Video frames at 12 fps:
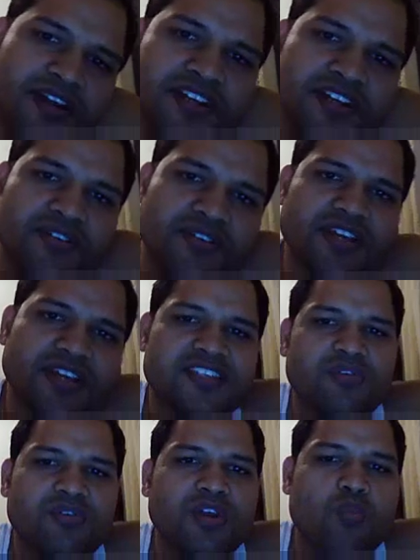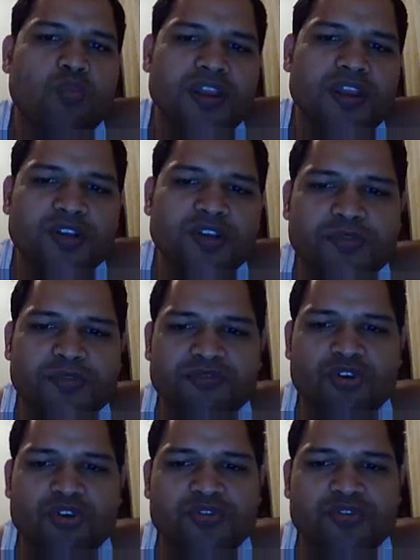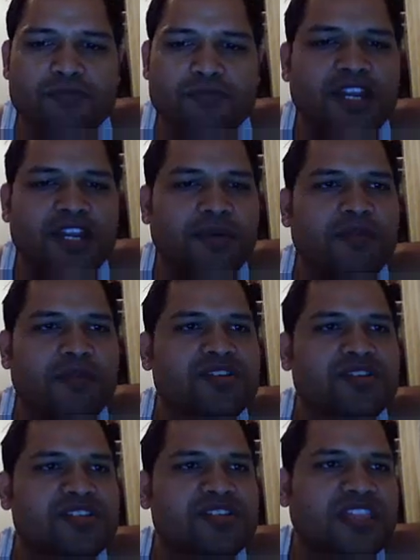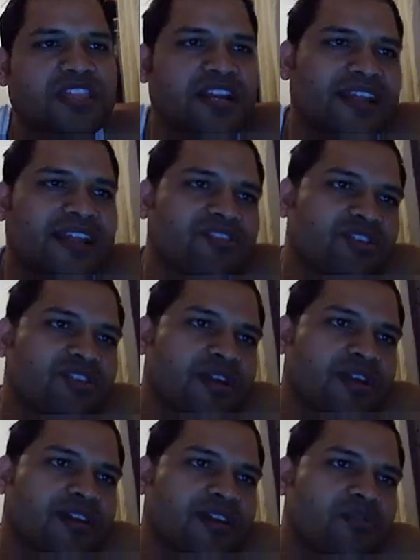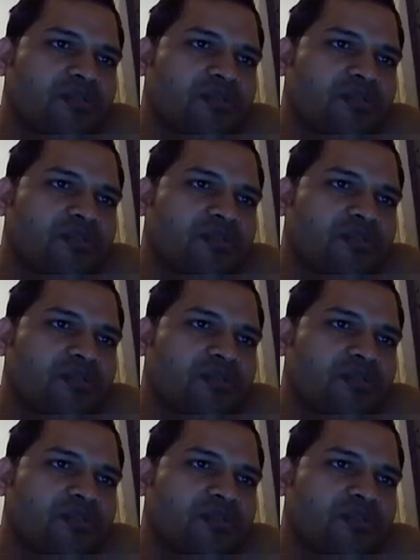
right now you can see only one image but if you want to see multiple images in that directory you can